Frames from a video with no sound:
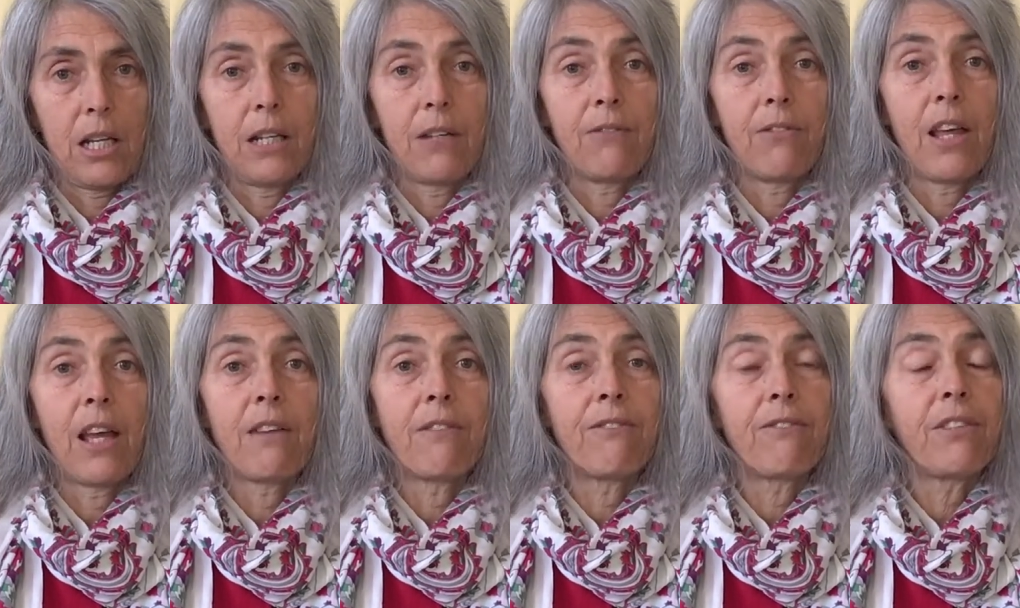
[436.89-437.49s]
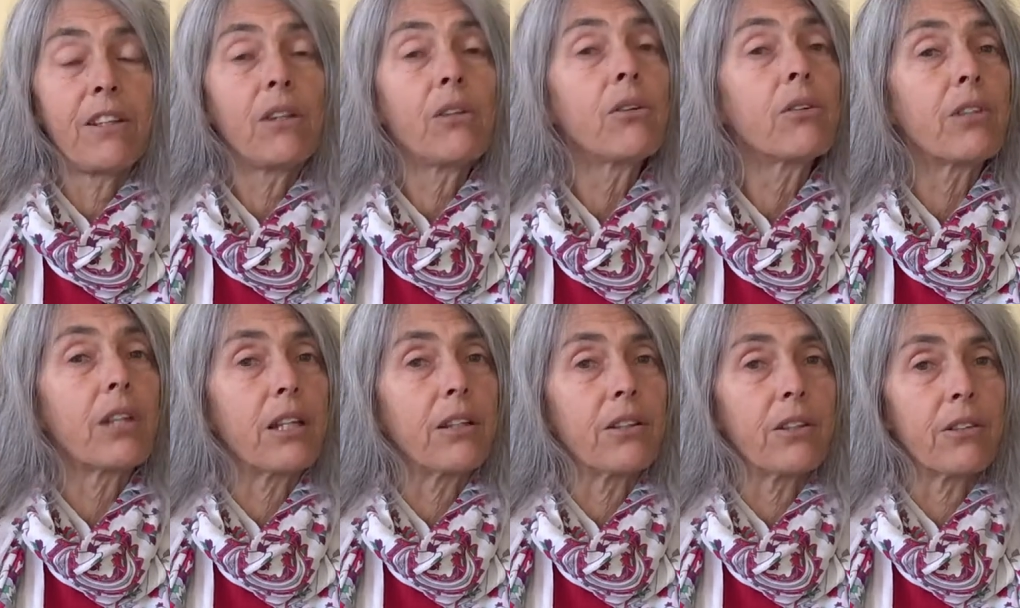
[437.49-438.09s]
And if they feel
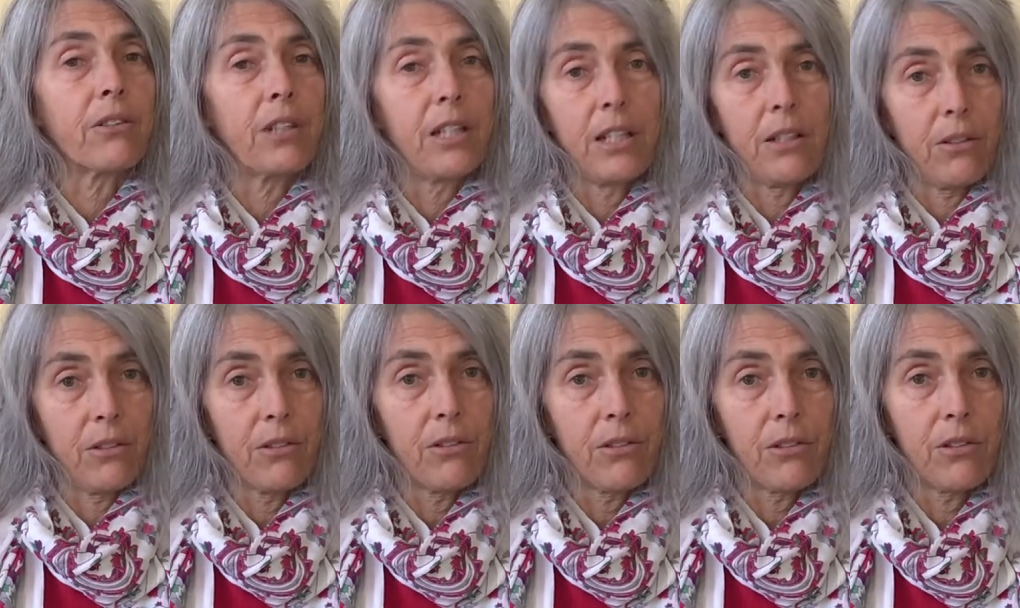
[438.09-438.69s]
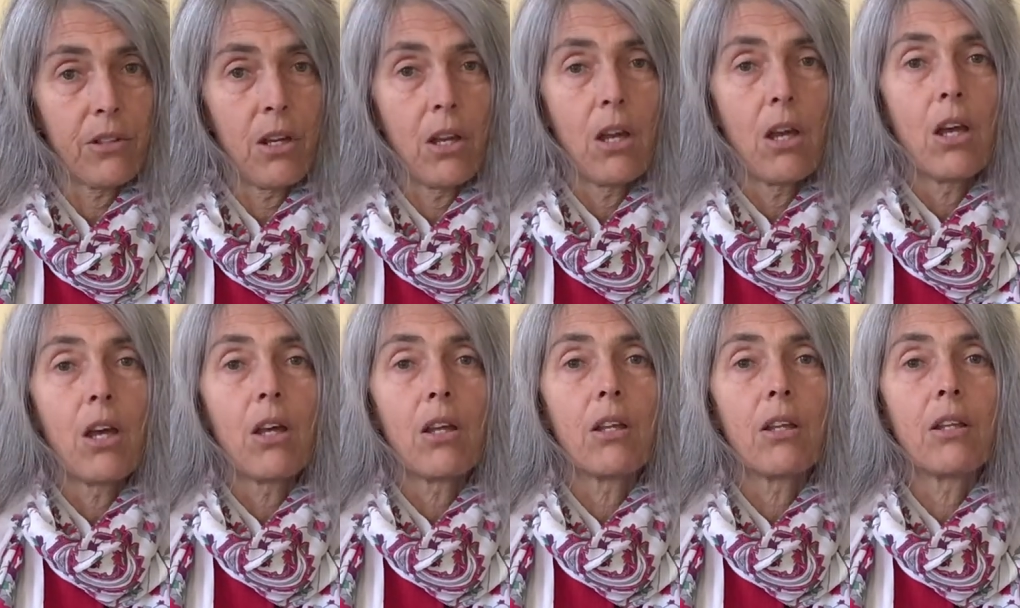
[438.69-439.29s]
that there is,
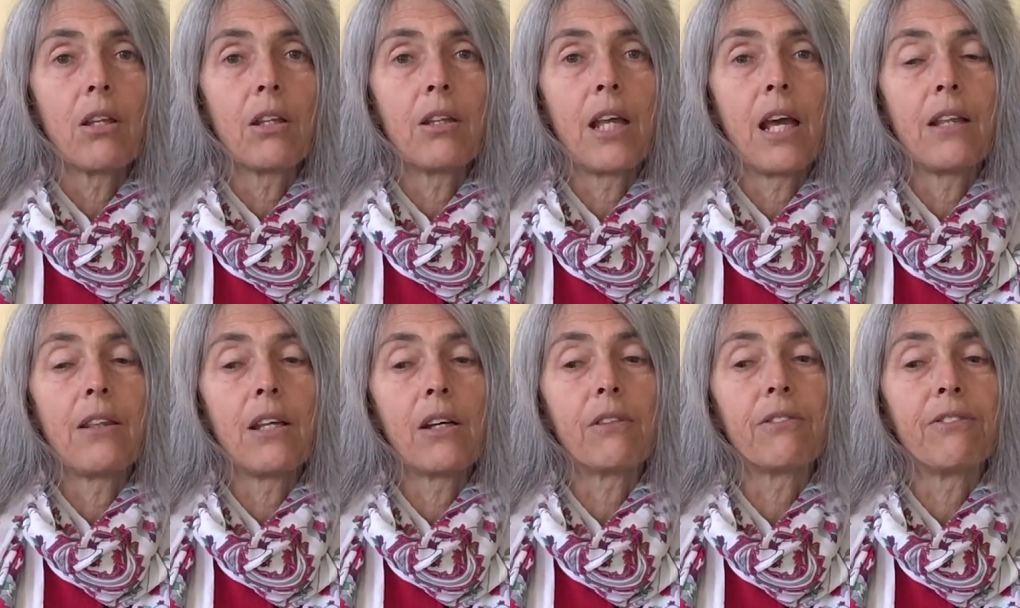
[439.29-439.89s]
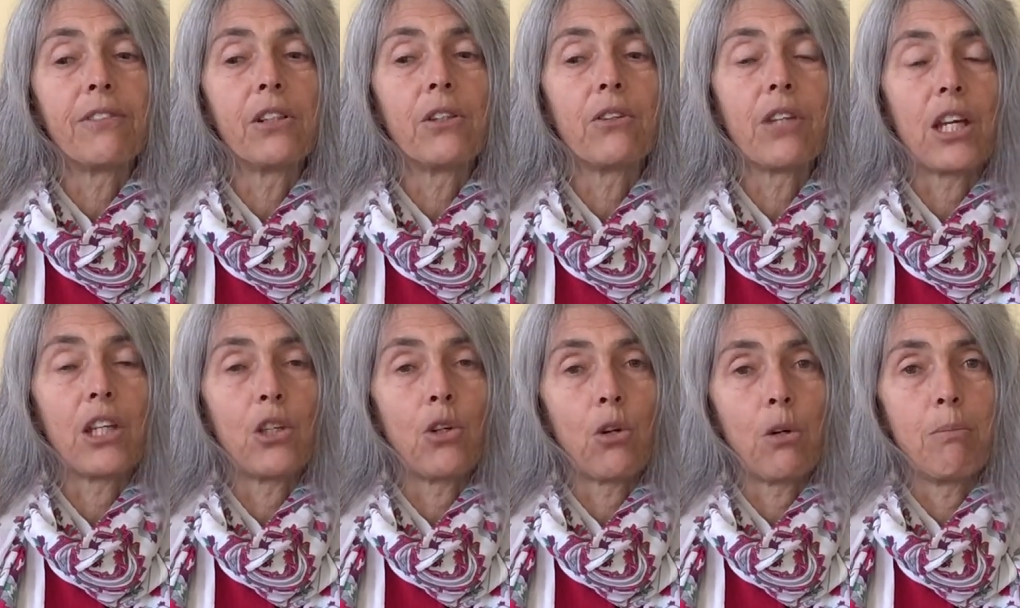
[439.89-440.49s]
then they'll feel
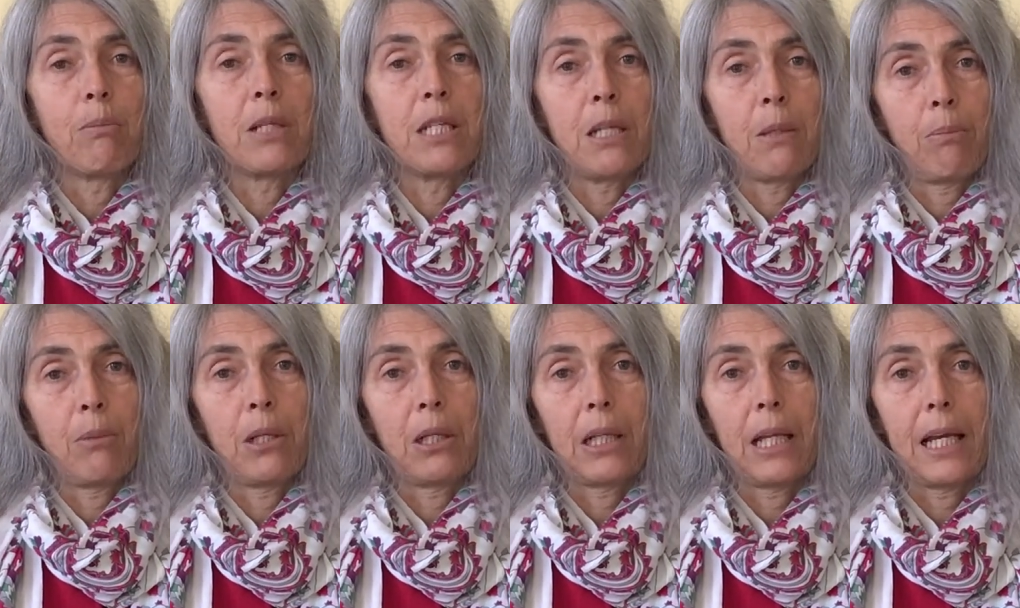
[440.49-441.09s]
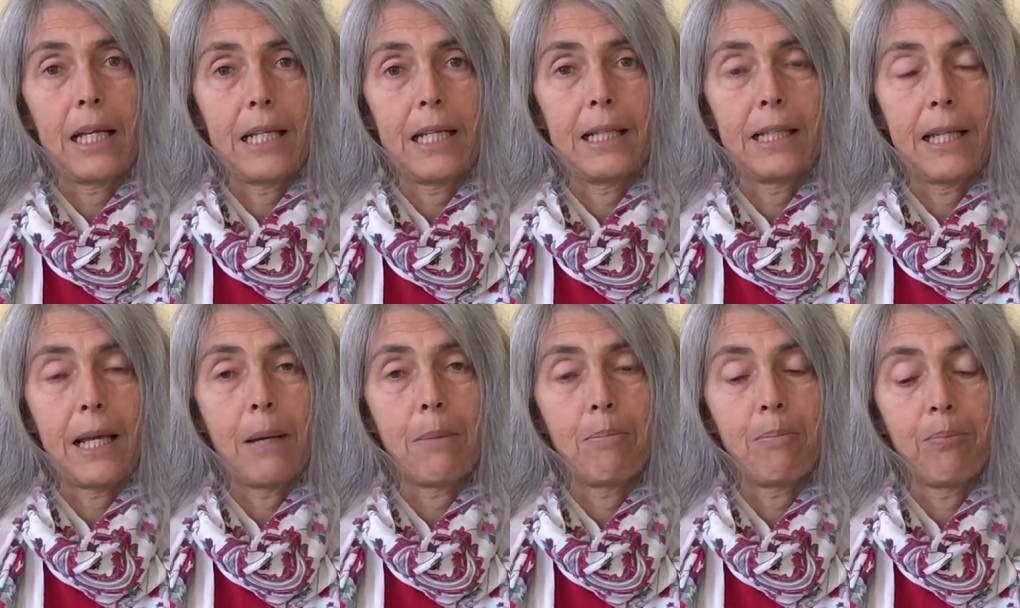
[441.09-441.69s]
that you're manipulating
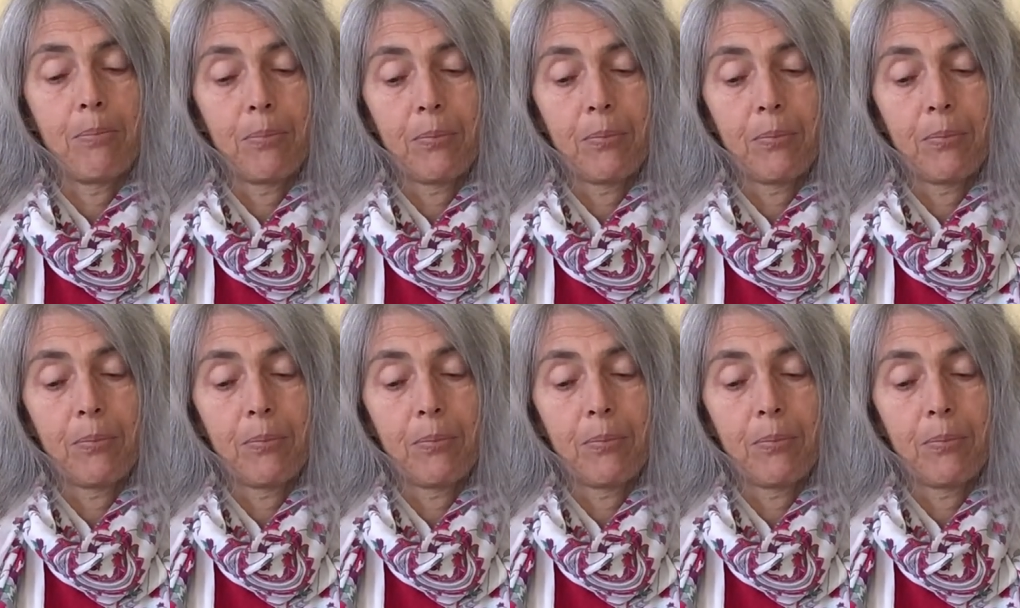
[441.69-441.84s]
them.